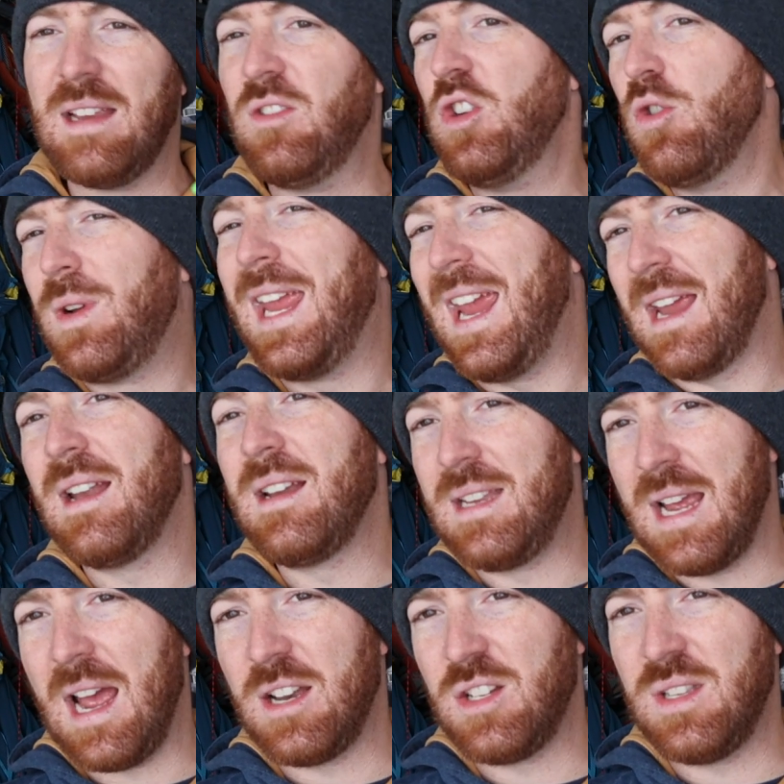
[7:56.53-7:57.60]
you can
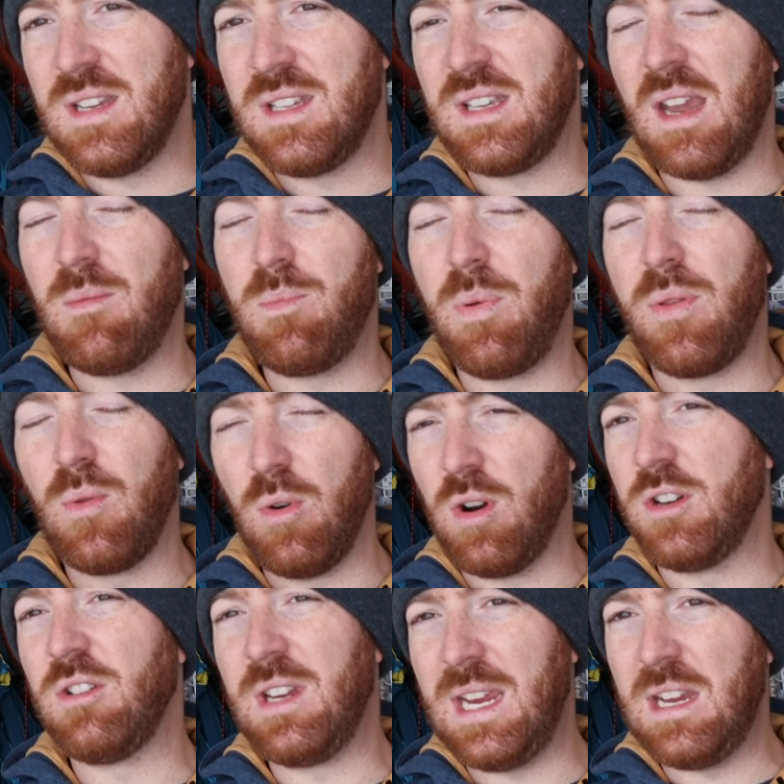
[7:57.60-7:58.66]
attach this and throw it
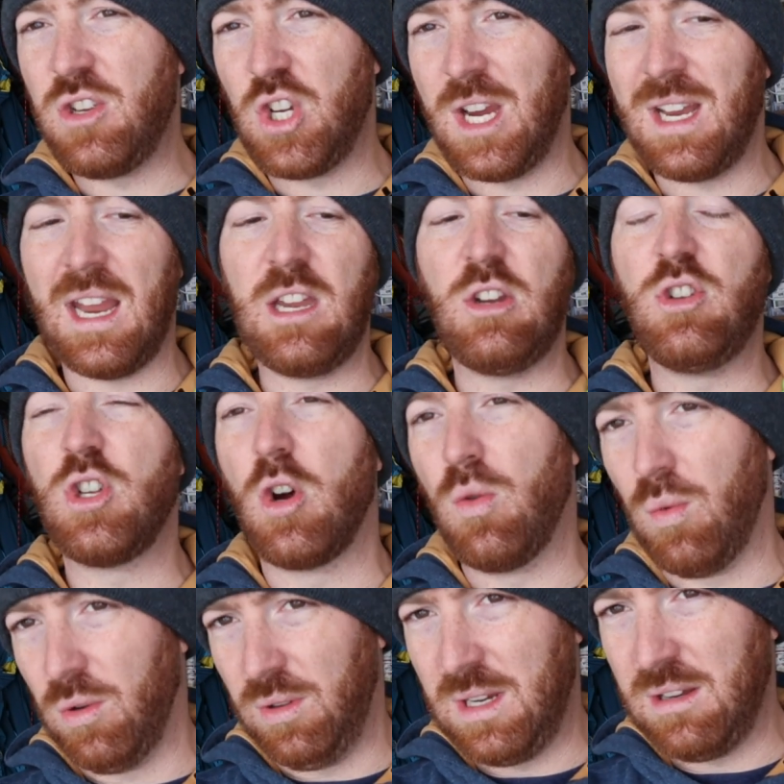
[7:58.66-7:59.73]
on your keychain and you
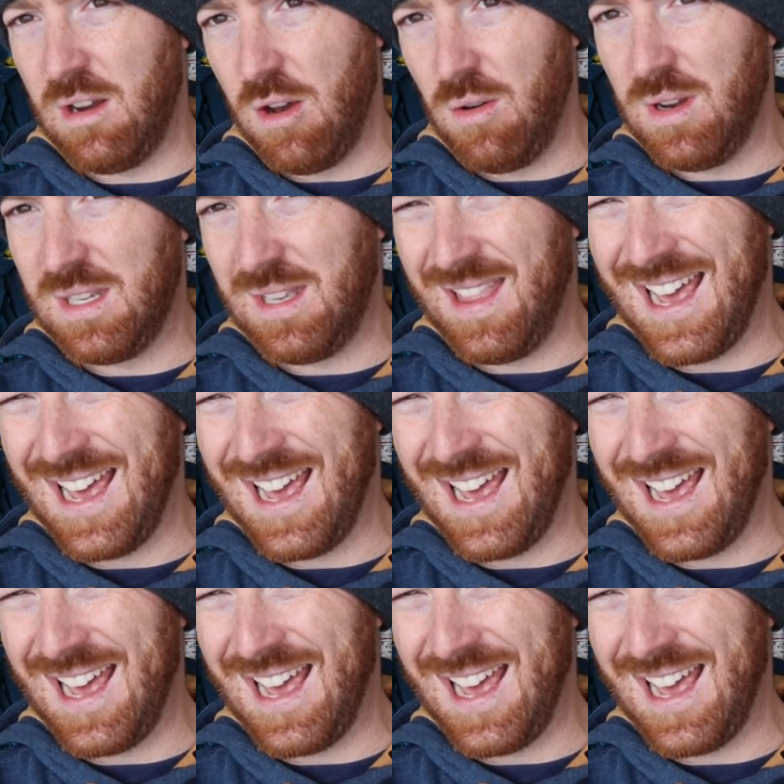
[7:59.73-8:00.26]
don't really notice